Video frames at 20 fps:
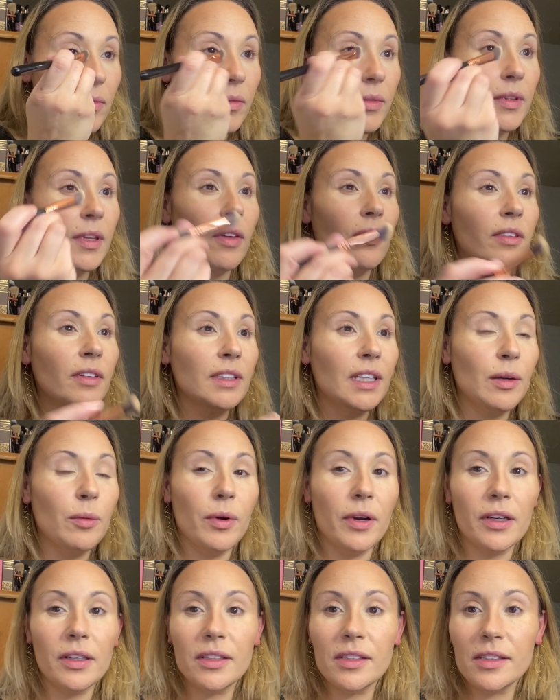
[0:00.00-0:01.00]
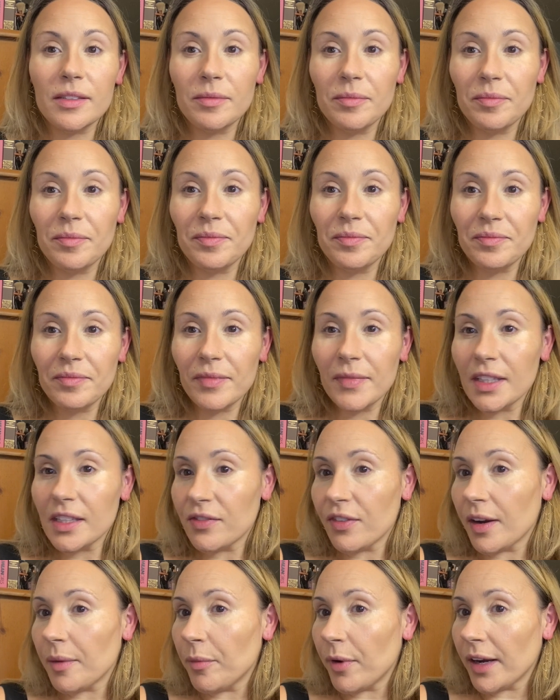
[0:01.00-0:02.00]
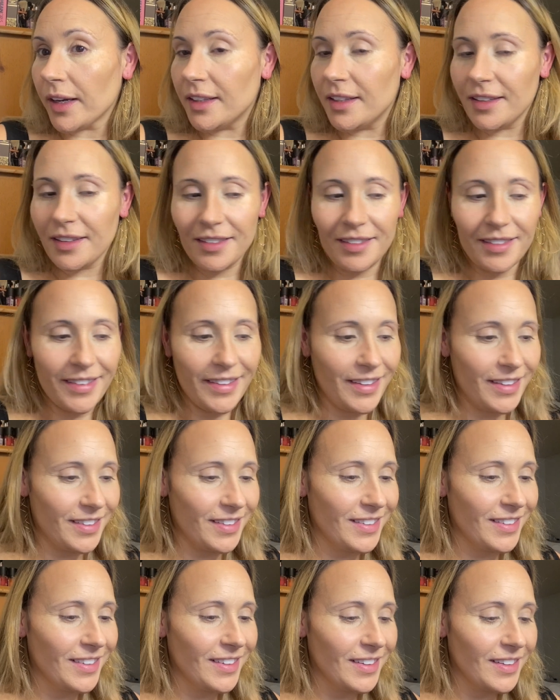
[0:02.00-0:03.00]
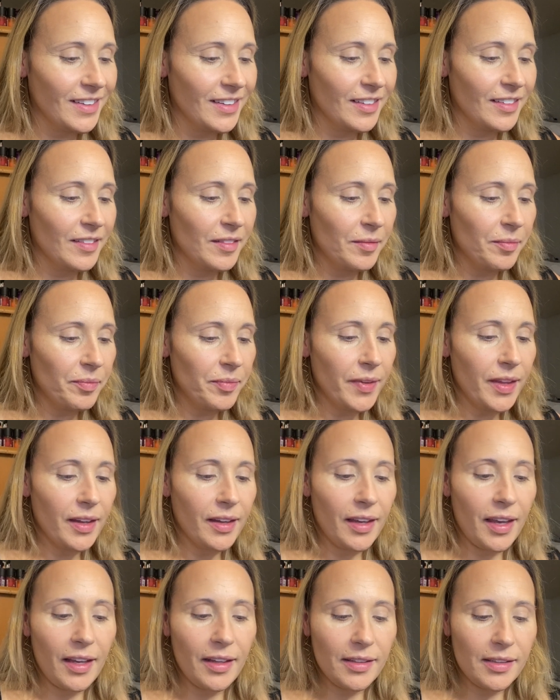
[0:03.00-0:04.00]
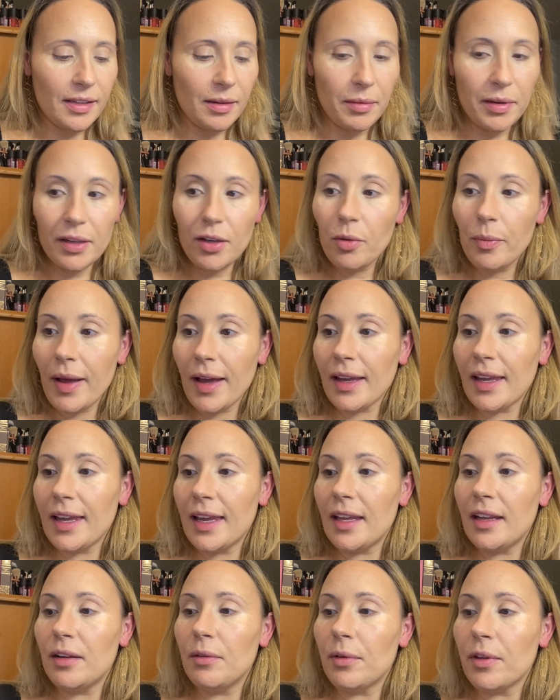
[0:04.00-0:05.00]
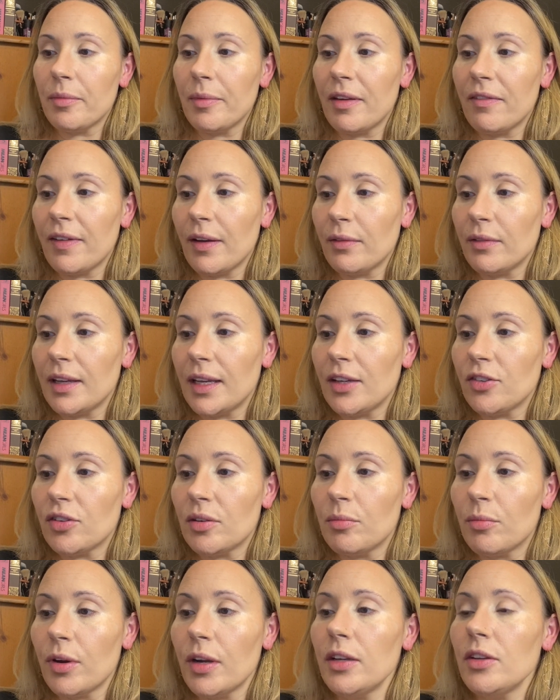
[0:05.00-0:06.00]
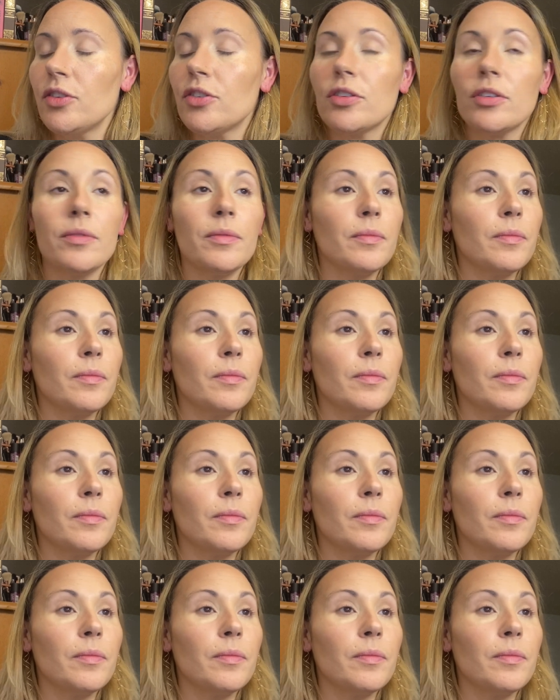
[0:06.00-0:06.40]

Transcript: Definitely works. It's very bright. Okay, so I'm going to go back in with my foundation brush.